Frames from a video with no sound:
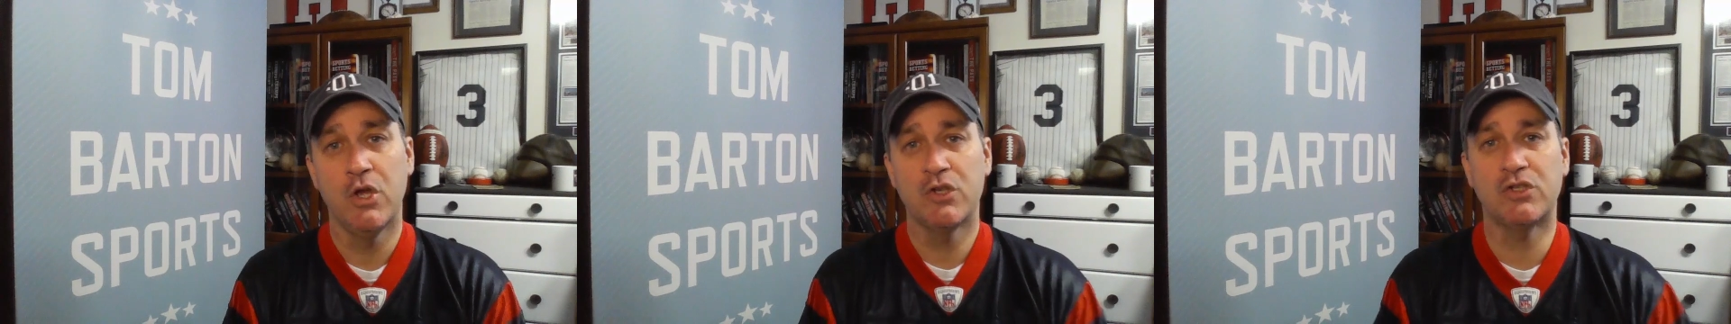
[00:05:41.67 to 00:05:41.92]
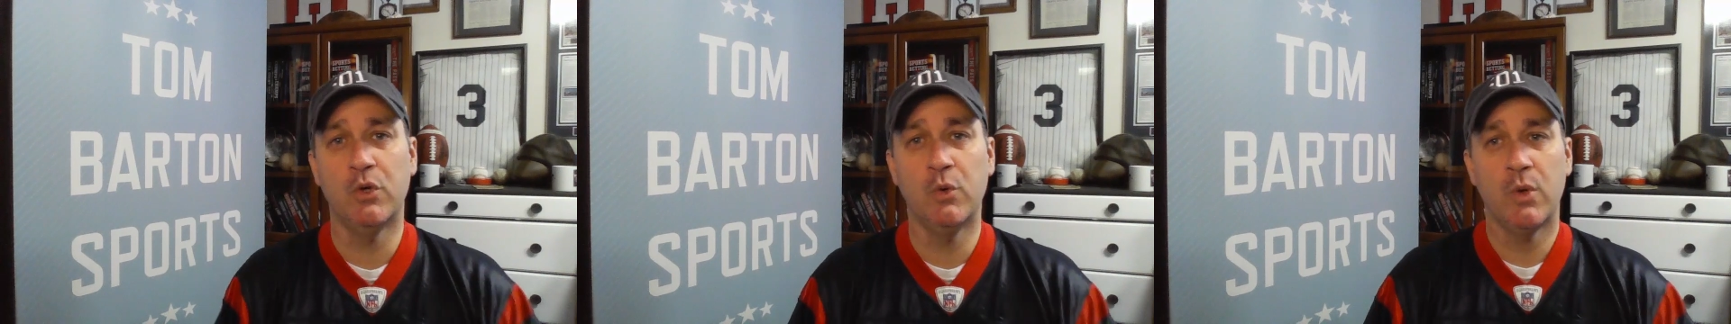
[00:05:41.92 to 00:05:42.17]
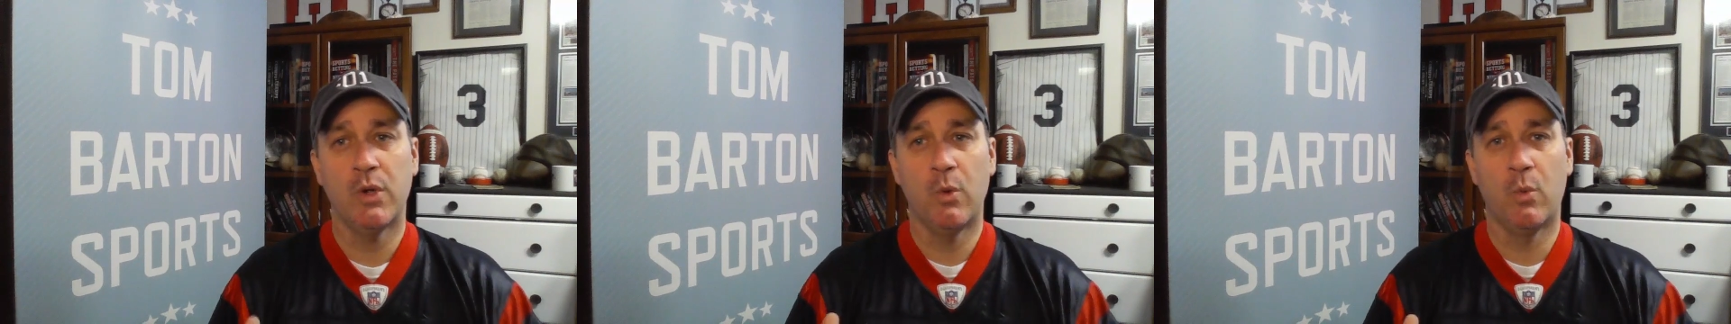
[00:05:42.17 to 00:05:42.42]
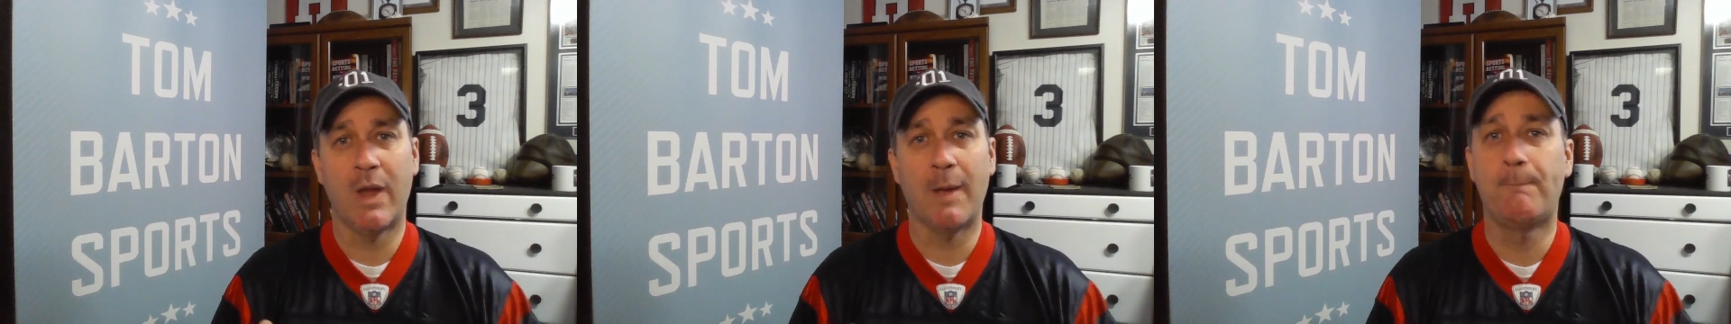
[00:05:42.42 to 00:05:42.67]
So
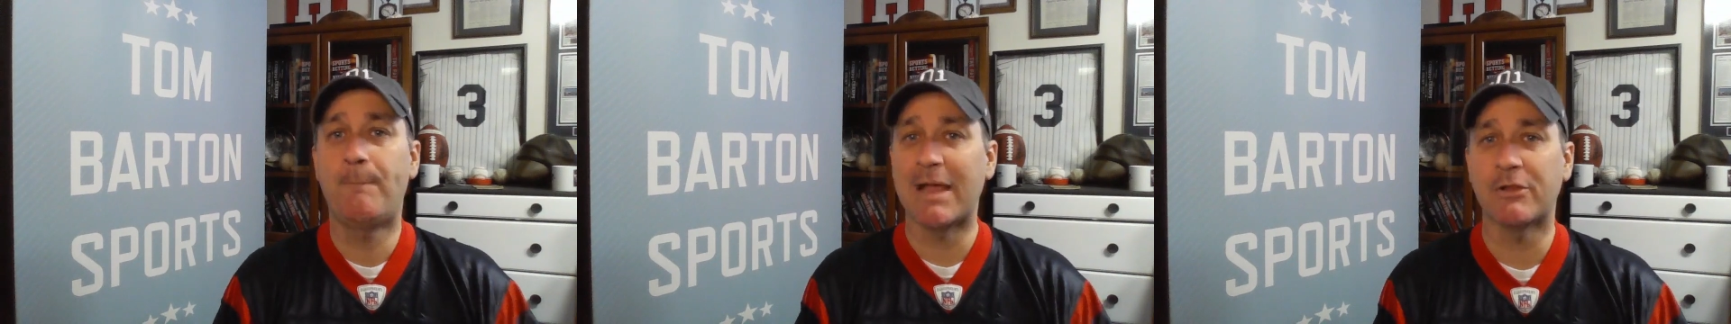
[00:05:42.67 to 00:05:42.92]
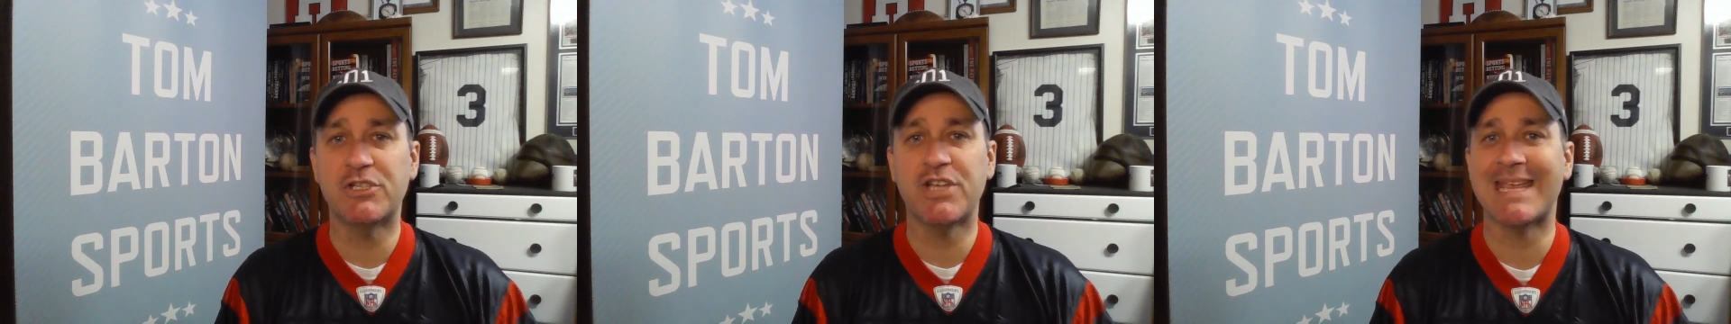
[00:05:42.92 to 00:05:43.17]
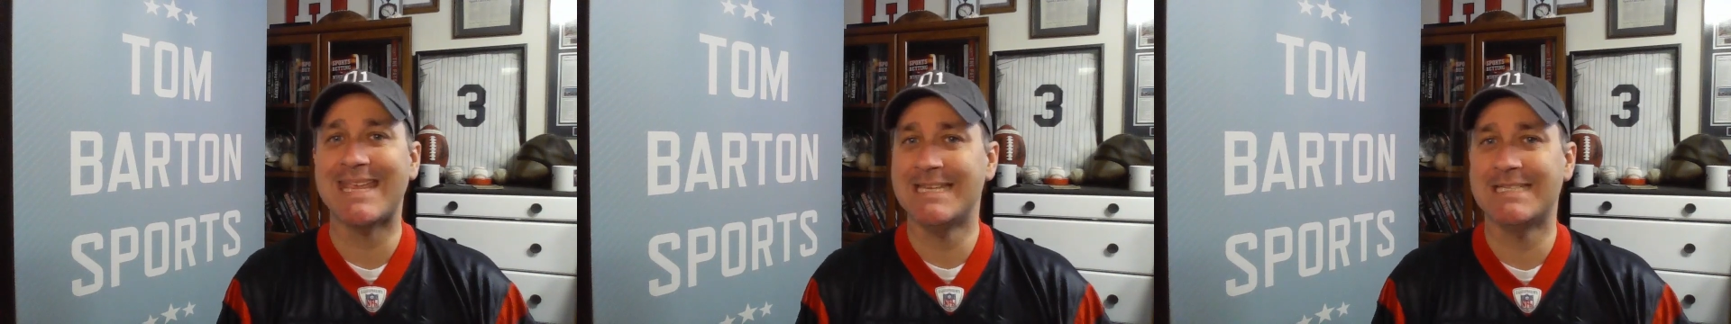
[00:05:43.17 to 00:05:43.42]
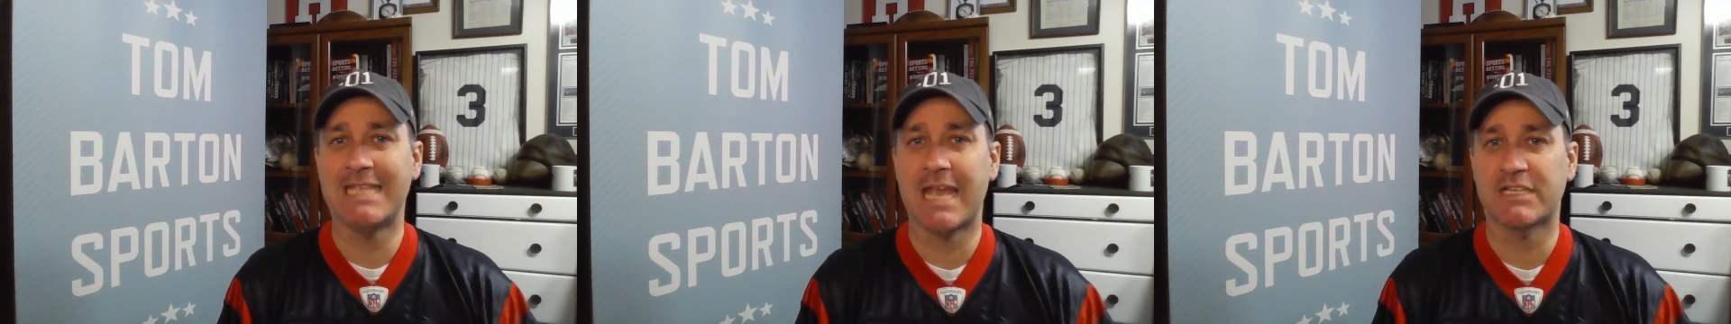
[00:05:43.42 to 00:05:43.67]
while Belichick
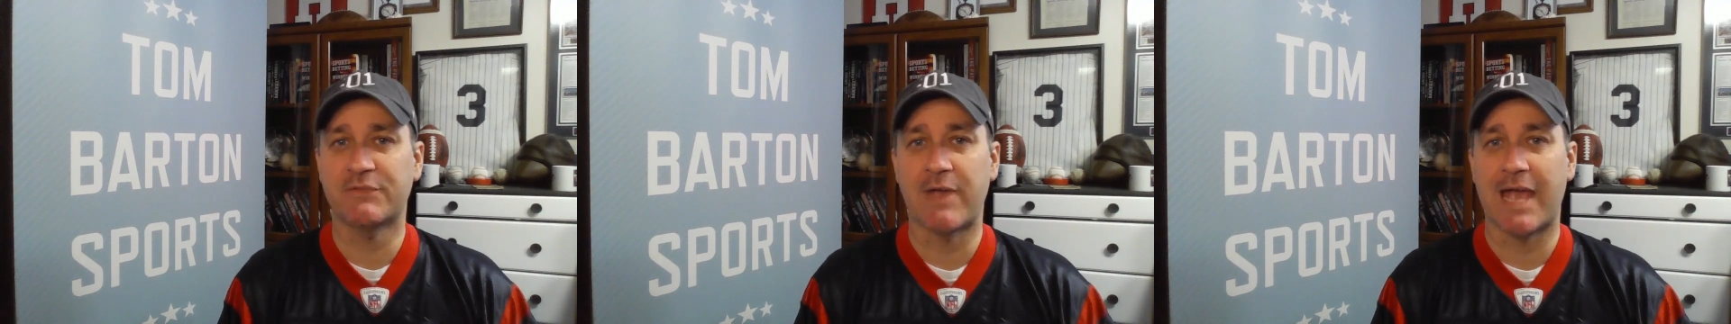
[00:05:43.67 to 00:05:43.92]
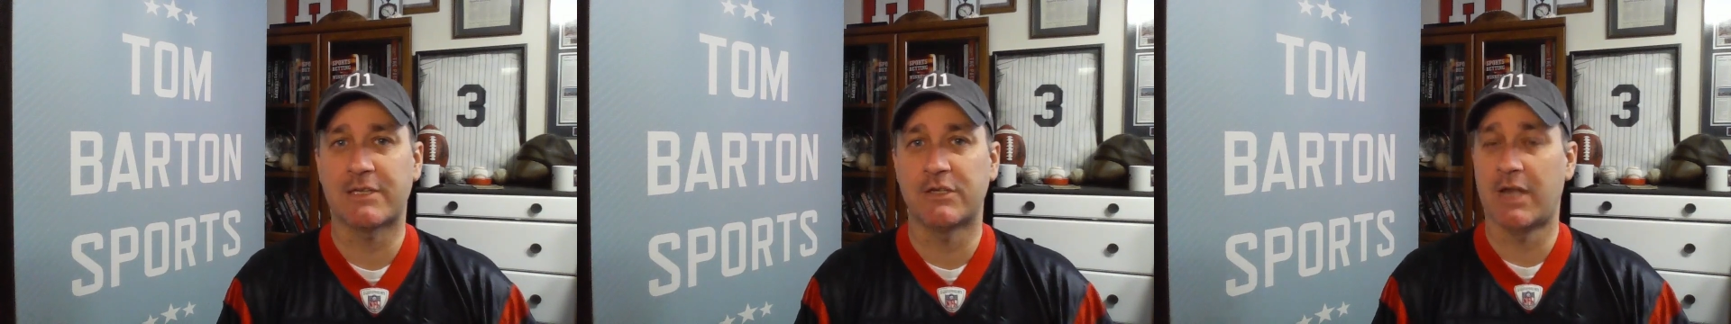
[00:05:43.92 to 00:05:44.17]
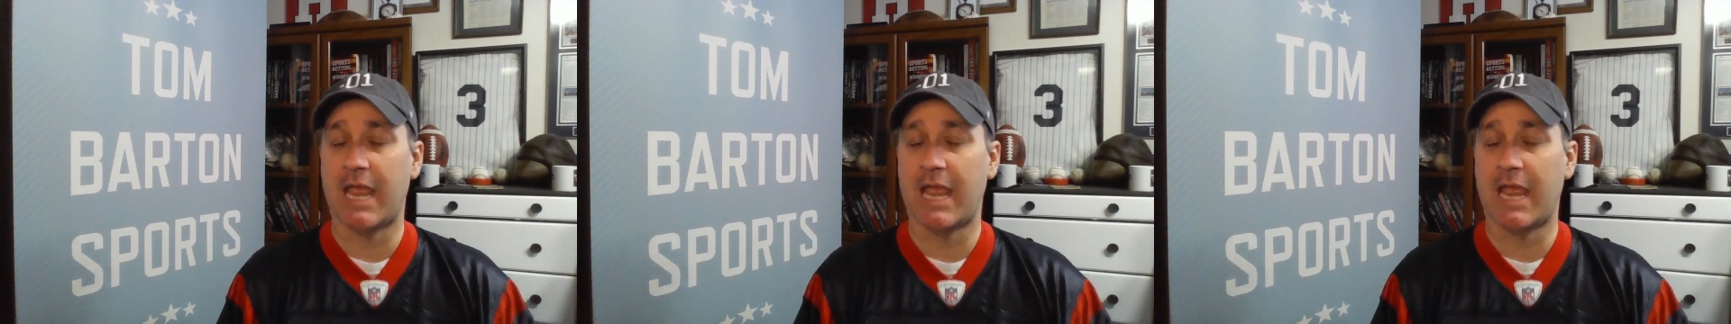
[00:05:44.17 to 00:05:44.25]
is the X factor,